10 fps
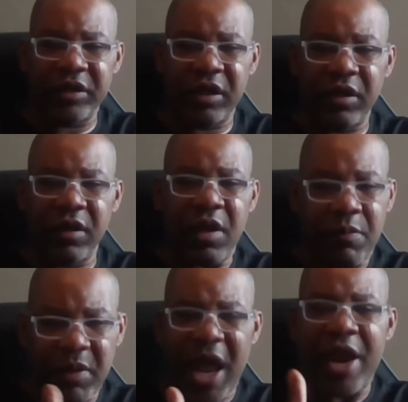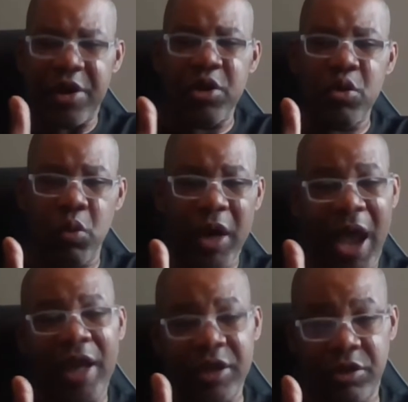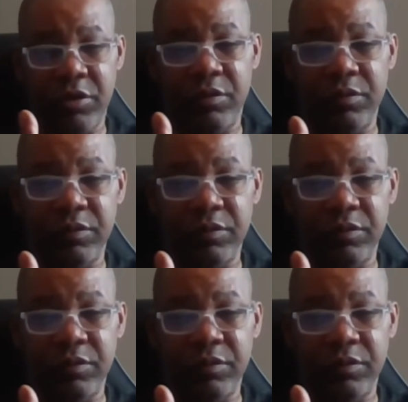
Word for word: insulin, but I knew what I could do.